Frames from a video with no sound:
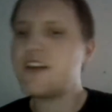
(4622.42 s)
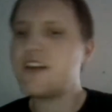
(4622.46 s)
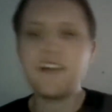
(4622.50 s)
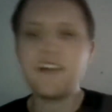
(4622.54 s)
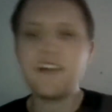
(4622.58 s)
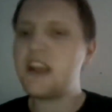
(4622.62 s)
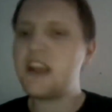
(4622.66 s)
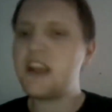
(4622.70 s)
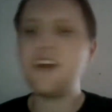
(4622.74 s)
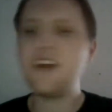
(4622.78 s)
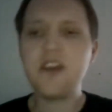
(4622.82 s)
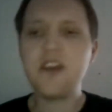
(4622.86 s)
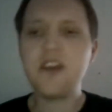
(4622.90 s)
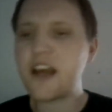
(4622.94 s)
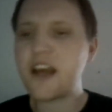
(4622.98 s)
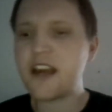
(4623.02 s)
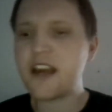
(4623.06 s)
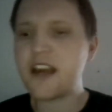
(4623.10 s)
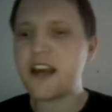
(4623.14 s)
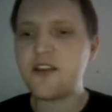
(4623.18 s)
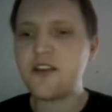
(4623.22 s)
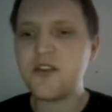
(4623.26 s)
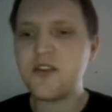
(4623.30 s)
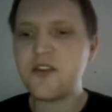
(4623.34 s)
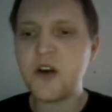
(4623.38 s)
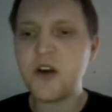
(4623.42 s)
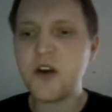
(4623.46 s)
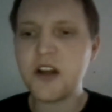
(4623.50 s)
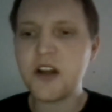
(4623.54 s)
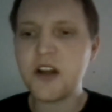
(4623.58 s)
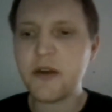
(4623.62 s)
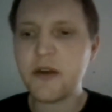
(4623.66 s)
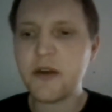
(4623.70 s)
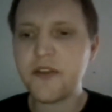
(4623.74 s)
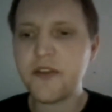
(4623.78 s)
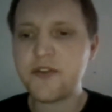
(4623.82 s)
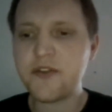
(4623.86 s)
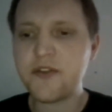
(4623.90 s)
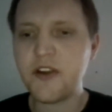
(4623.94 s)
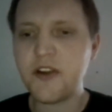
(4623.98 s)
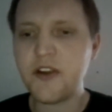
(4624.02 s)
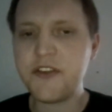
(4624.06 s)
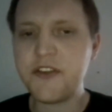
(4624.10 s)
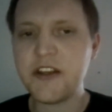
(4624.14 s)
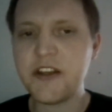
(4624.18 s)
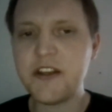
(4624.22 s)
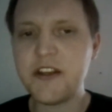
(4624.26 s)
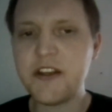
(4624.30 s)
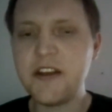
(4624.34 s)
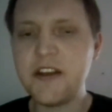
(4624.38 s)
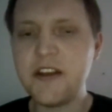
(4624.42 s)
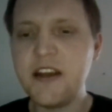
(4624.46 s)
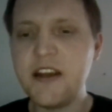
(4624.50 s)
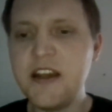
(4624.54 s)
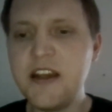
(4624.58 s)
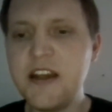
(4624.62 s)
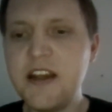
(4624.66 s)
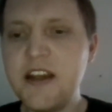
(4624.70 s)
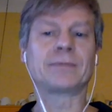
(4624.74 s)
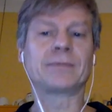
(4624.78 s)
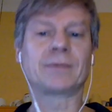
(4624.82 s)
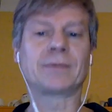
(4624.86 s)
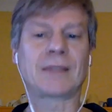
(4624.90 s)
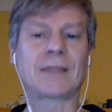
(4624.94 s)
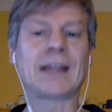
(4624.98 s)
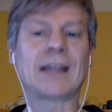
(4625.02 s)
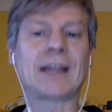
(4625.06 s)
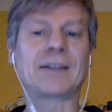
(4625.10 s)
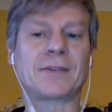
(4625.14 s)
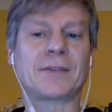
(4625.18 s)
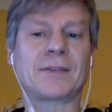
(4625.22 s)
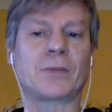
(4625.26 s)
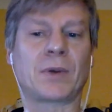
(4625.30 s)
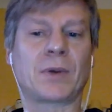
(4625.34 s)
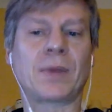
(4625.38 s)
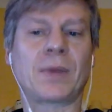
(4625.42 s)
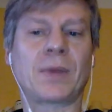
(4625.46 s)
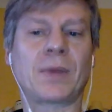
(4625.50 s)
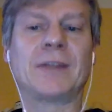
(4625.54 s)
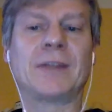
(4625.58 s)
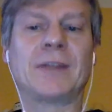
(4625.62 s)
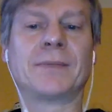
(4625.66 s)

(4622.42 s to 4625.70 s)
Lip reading: he kind of forgot about the front end. Now